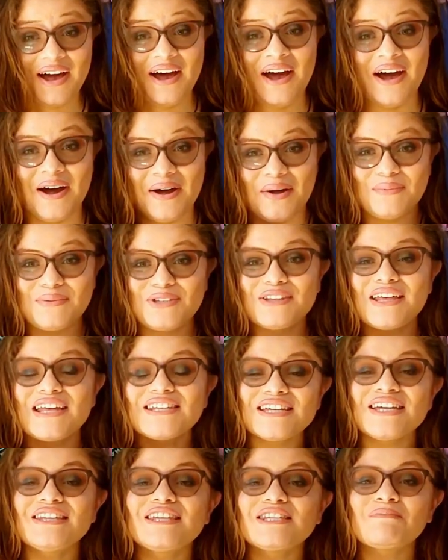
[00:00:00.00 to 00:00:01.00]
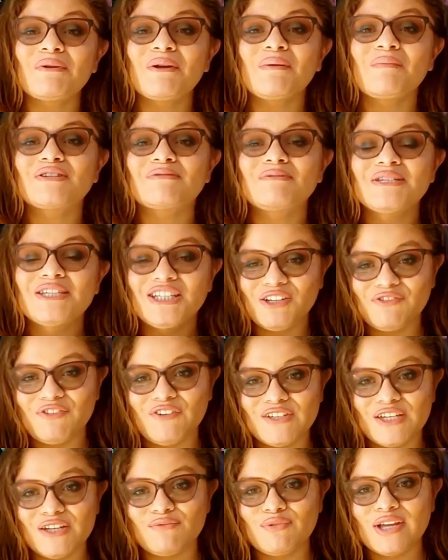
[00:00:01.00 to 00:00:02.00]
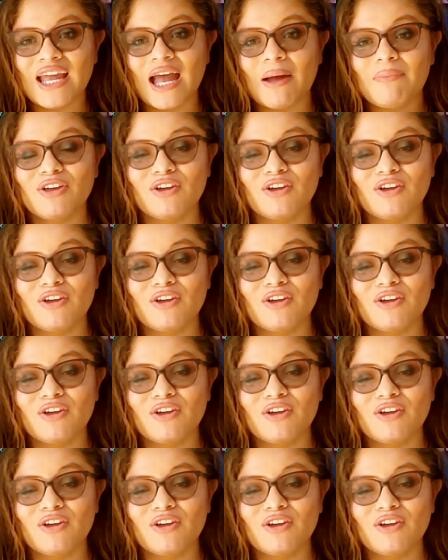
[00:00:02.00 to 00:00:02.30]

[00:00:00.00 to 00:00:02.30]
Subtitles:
So that's it. That's pretty much the season 15 recap.